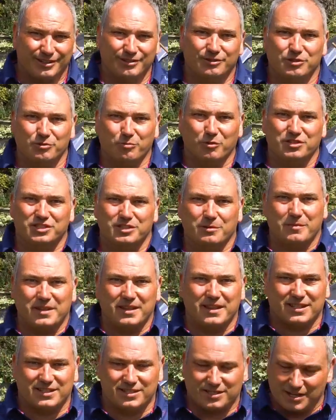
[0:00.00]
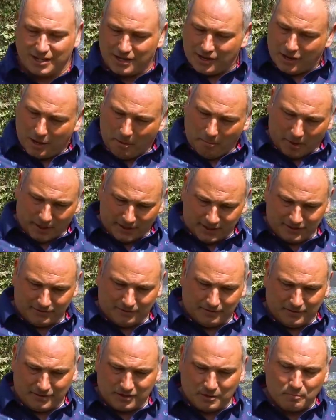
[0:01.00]
You want something that's putting
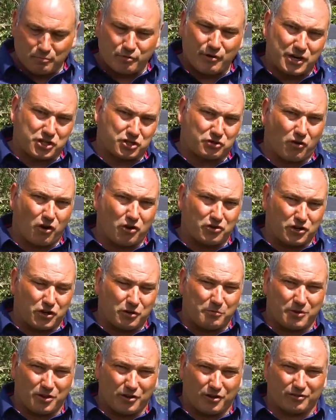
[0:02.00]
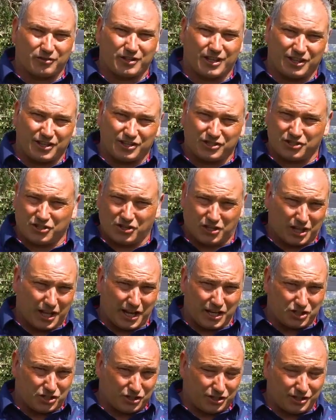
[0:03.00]
some pressure on you but not cutting the
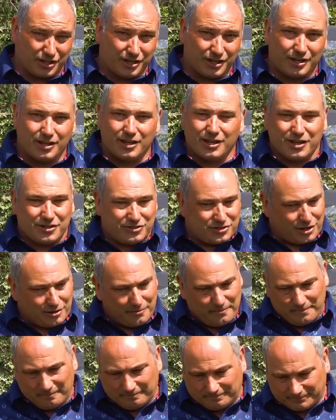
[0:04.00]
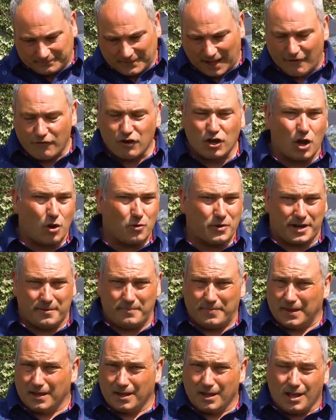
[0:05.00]
circulation. So have a go at it.
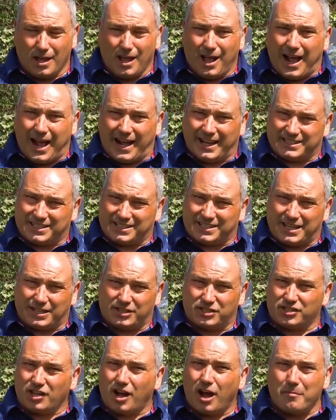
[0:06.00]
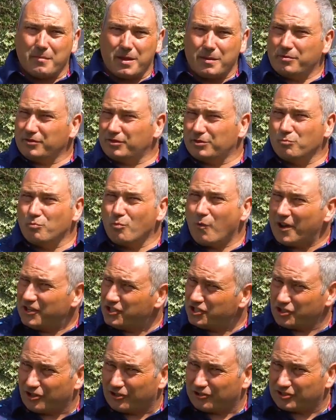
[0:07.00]
As I said, start maybe some wedge
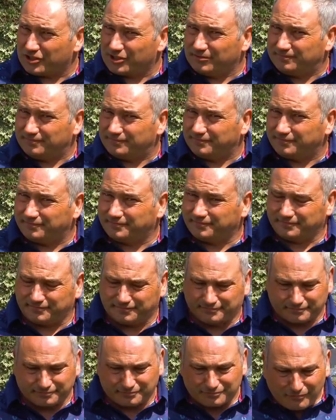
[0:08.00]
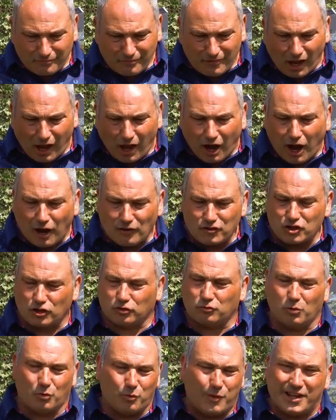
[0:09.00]
shots, half
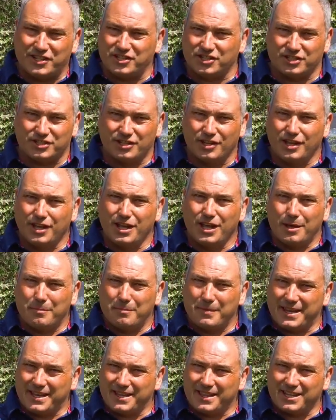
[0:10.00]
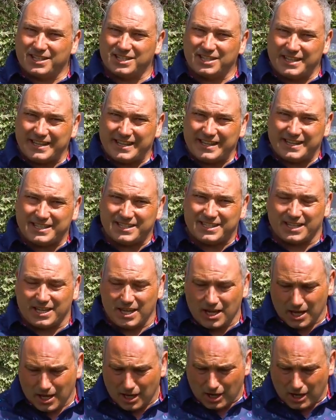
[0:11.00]
shots with wedges. Make it nice and easy.